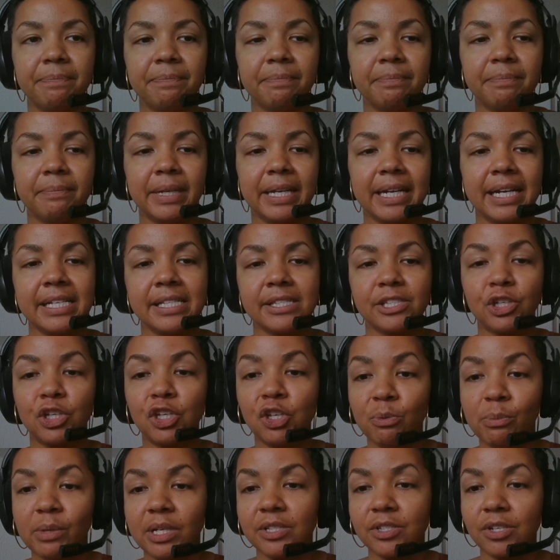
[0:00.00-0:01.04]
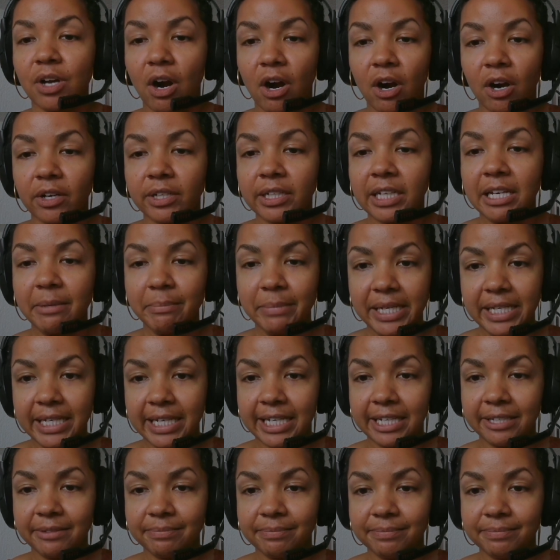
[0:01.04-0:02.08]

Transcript: because humans aren't immediate.